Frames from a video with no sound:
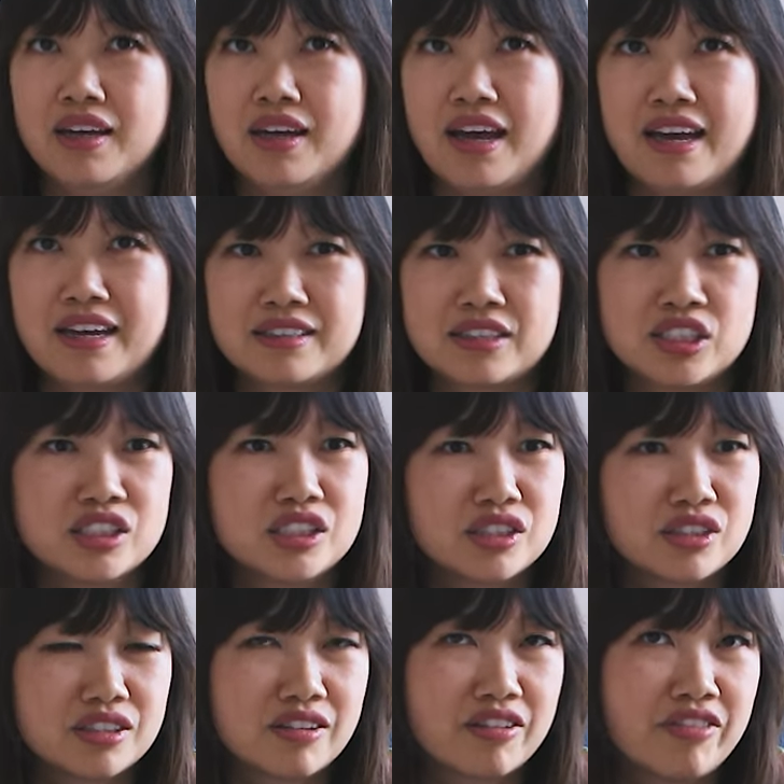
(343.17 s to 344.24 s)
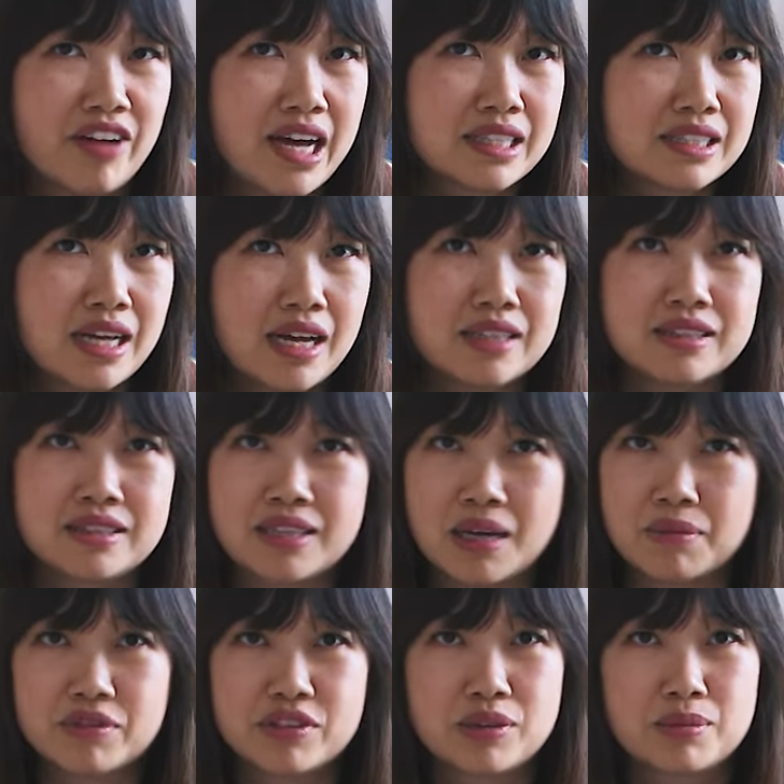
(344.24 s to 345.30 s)
and consider the fact that
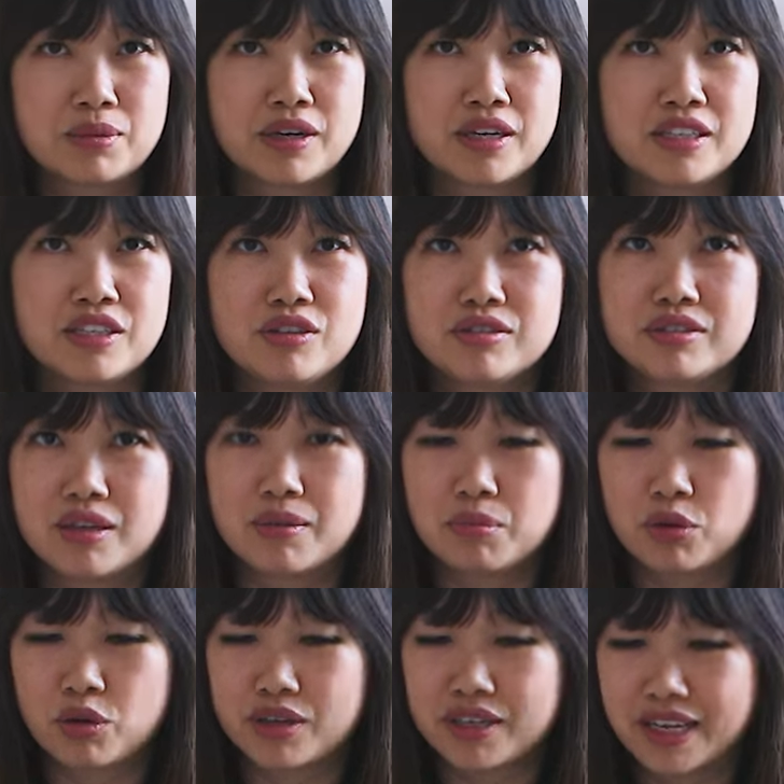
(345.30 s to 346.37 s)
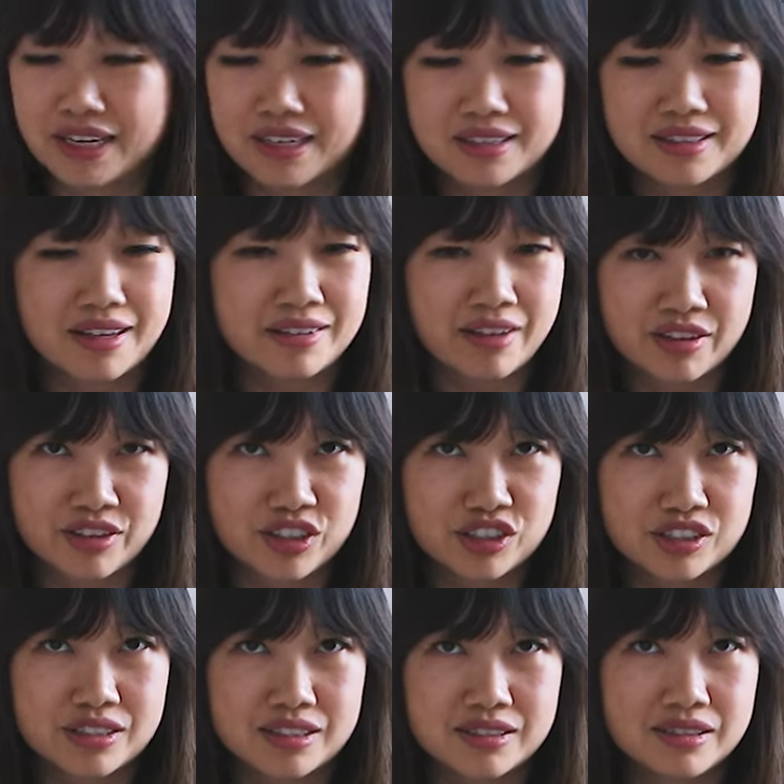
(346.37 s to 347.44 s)
some of your print use up more ink than
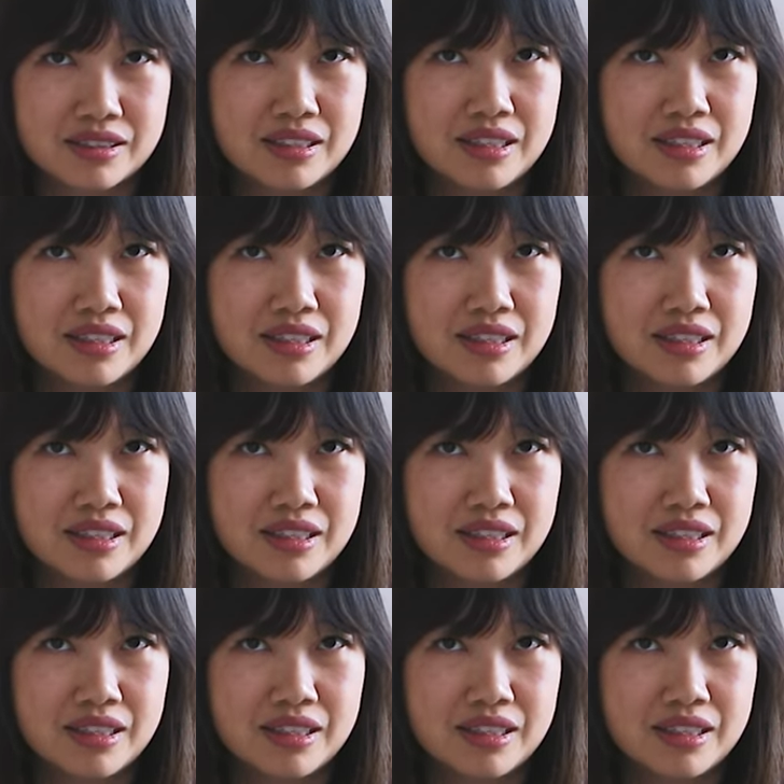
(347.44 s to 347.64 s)
others.